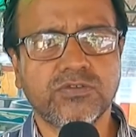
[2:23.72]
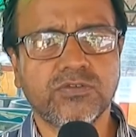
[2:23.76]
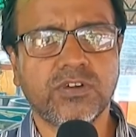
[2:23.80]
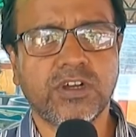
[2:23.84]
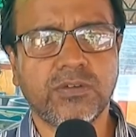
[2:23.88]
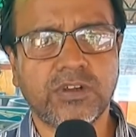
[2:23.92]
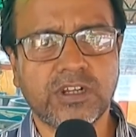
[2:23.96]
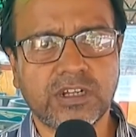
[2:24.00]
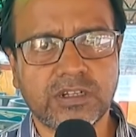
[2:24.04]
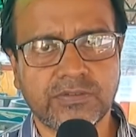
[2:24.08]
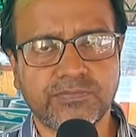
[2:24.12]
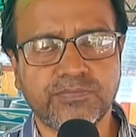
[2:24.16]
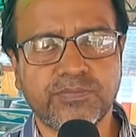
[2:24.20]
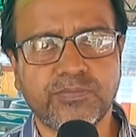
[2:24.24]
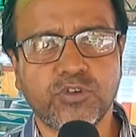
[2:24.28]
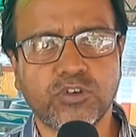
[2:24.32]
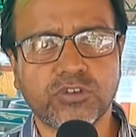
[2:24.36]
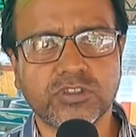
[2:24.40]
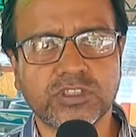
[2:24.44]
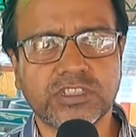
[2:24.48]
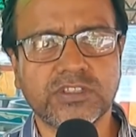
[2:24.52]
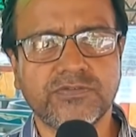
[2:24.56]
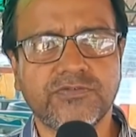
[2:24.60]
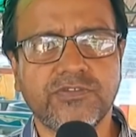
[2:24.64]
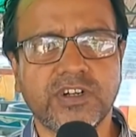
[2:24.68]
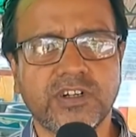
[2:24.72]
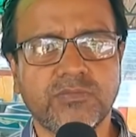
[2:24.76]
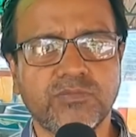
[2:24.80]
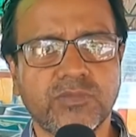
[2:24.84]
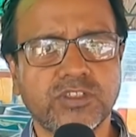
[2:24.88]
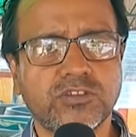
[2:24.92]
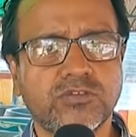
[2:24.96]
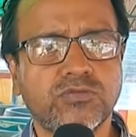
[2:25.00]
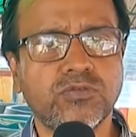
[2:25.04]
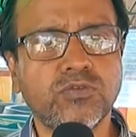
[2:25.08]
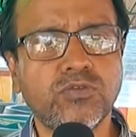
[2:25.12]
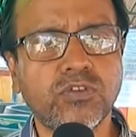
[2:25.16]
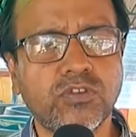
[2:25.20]
to our progressive
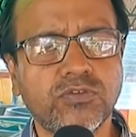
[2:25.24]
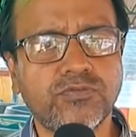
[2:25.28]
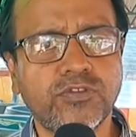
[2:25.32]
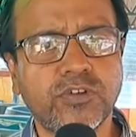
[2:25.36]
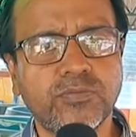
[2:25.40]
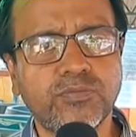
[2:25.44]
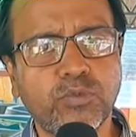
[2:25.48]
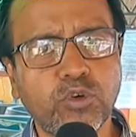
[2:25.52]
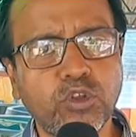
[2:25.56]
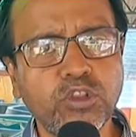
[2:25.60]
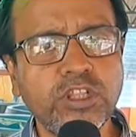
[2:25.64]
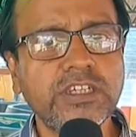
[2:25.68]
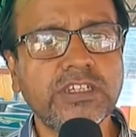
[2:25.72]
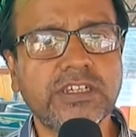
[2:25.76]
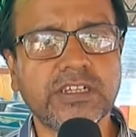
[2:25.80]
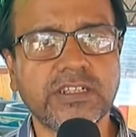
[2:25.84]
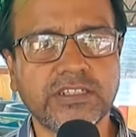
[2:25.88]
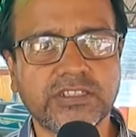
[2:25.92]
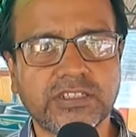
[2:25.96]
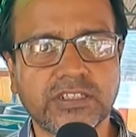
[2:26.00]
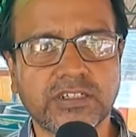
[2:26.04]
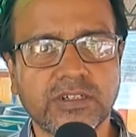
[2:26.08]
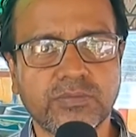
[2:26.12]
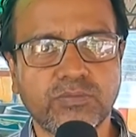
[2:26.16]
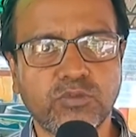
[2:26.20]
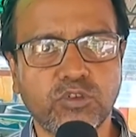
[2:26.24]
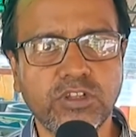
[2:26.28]
farmers to go for polyculture.